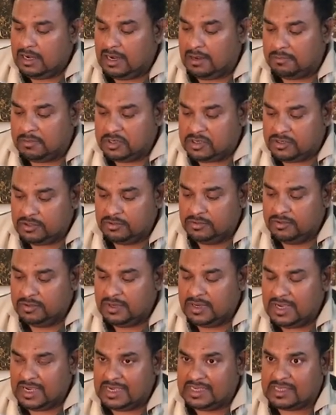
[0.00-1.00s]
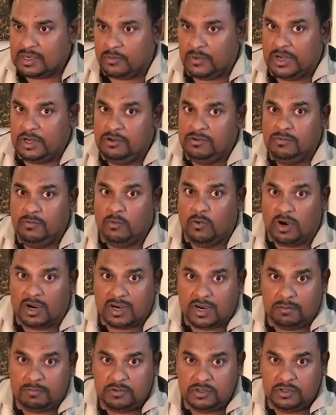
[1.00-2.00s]
Number two is that when you
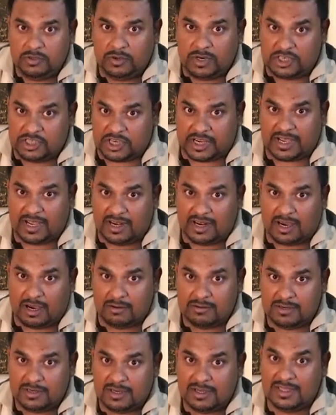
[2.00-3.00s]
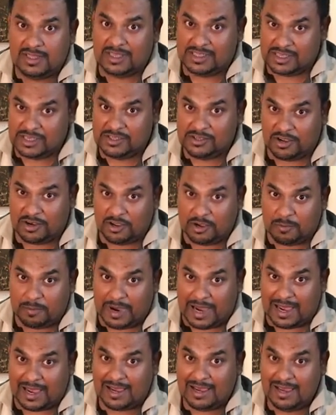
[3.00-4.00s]
walk up to a check-in counter, this is on your
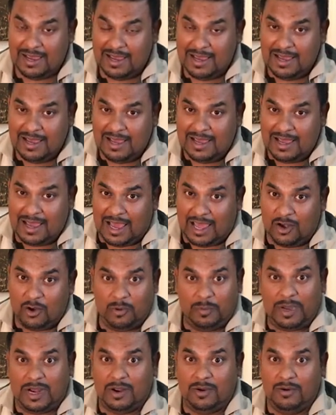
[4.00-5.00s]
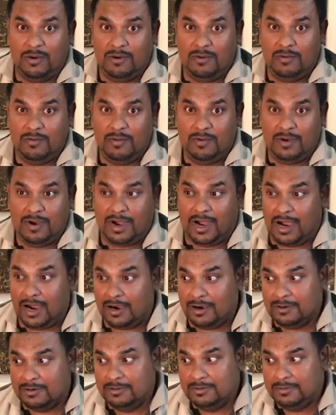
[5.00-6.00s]
back. And no matter
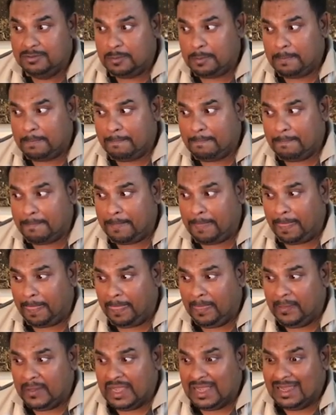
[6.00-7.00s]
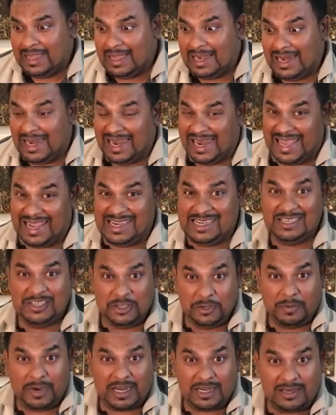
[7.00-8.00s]
how light
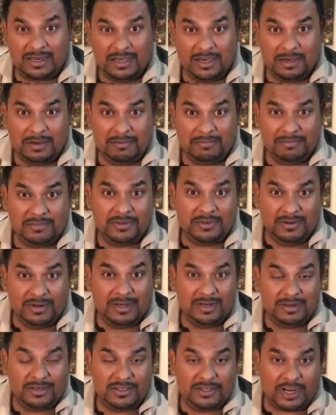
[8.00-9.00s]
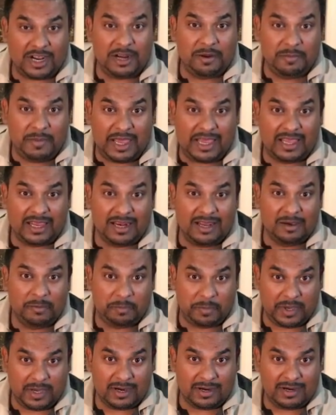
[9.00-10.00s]
you might try to make it
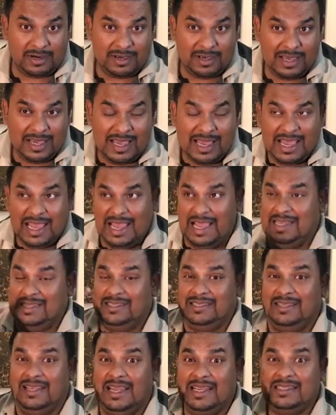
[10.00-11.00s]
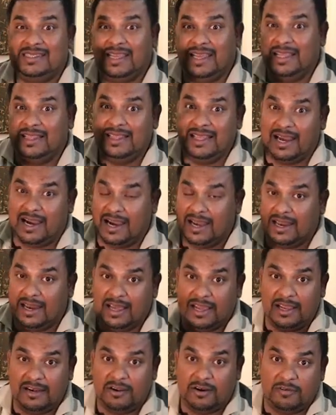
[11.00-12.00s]
appear, it's in the eye
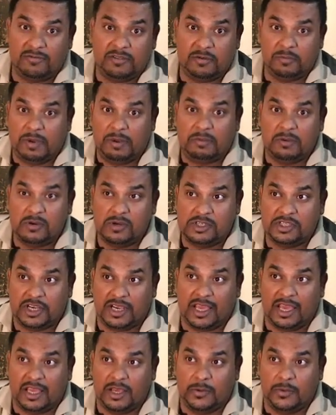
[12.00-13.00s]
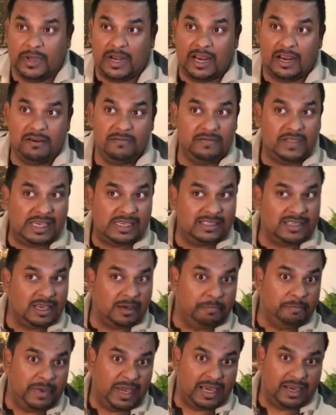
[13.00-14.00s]
line of the people who are checking you in. And if they see
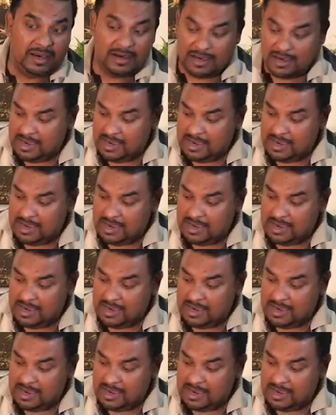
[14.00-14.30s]
a big